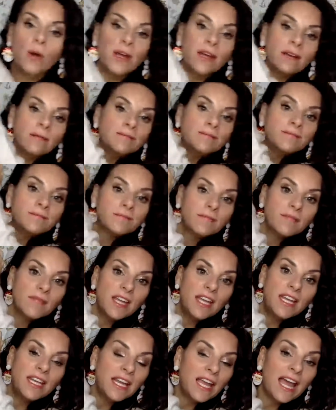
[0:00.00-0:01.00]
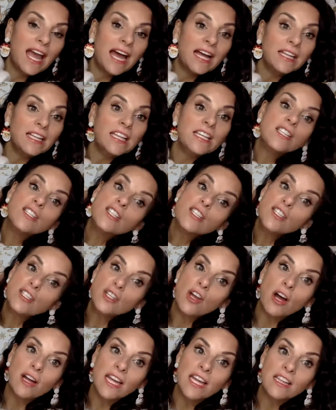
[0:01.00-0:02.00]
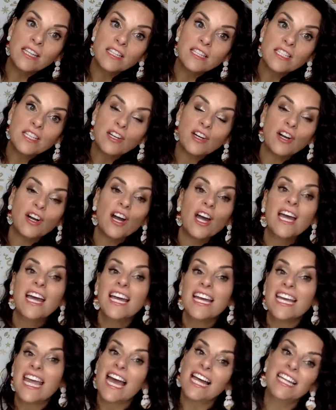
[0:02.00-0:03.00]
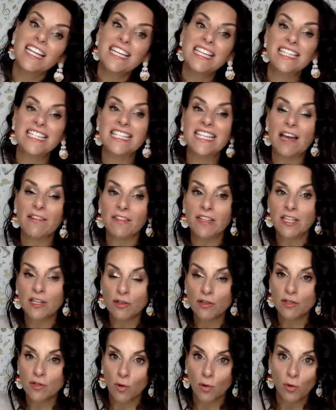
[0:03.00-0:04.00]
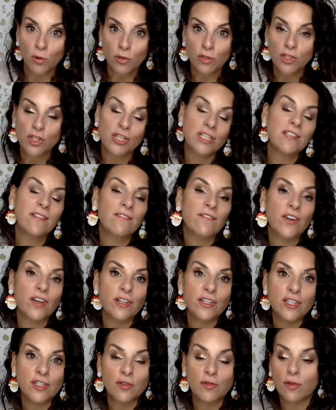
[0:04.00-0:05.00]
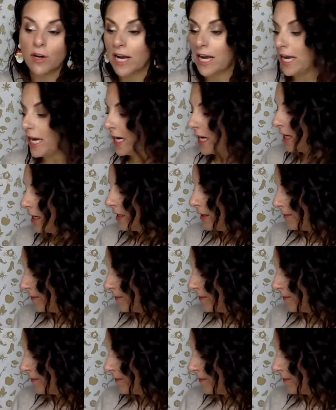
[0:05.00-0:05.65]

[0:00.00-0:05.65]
going in Callie's stocking this year. Callie is 7 years old. She's in first grade